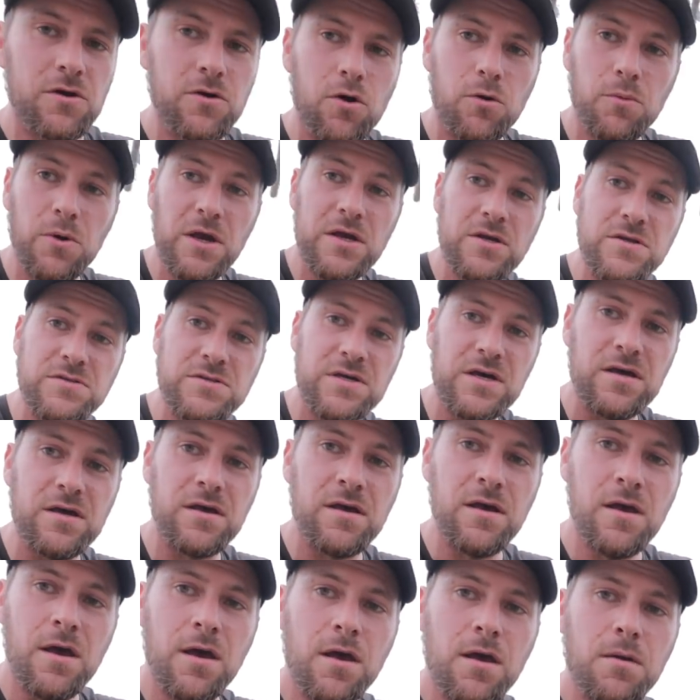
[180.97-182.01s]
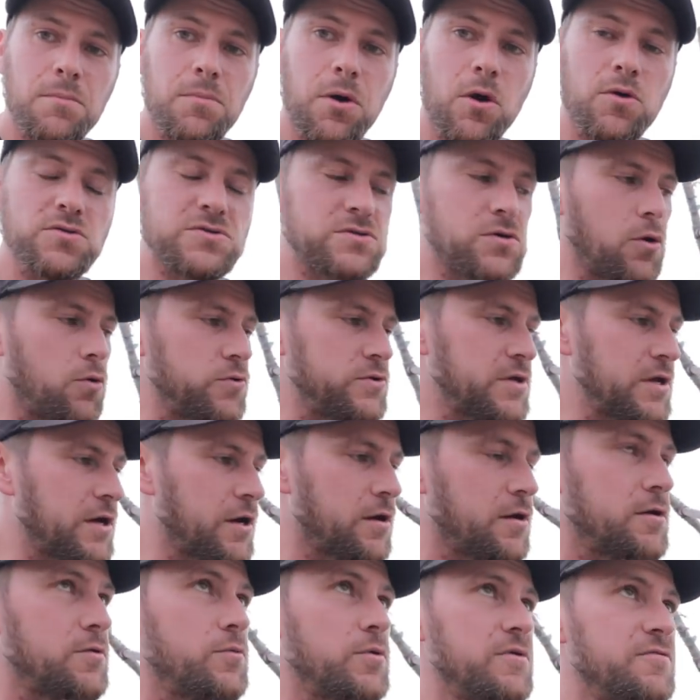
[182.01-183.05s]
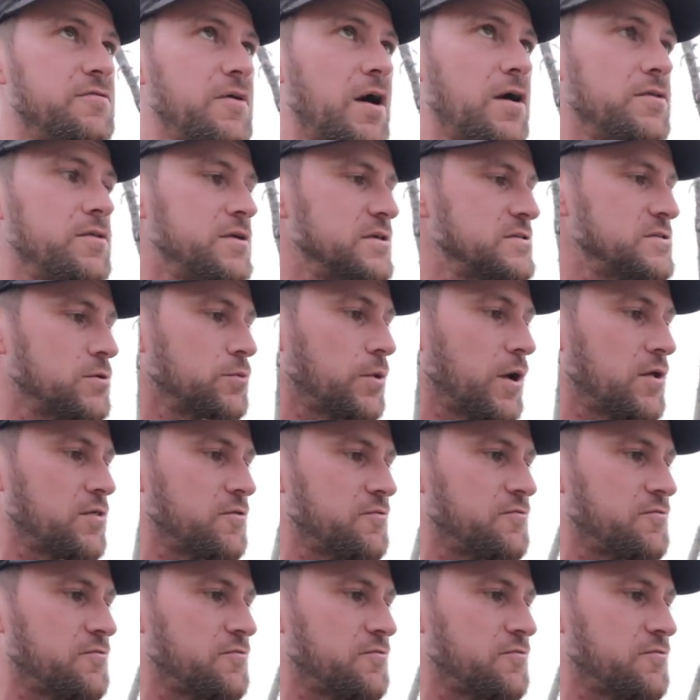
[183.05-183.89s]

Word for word: Normally I use a post hole digger, and we found this around the